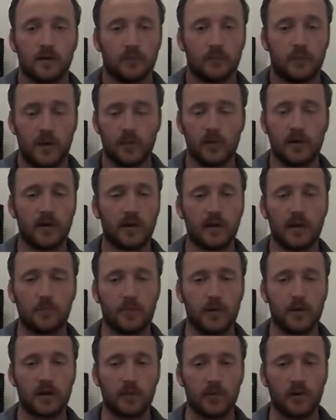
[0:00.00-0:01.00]
people can get
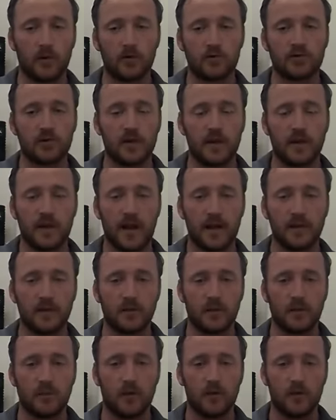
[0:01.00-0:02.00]
better without you laying a hand
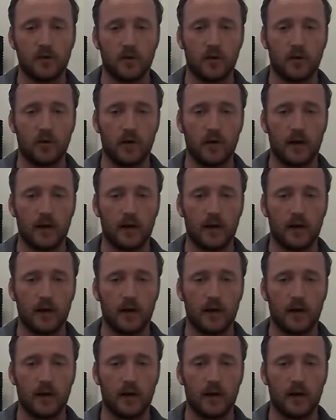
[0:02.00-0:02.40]
on them, you know.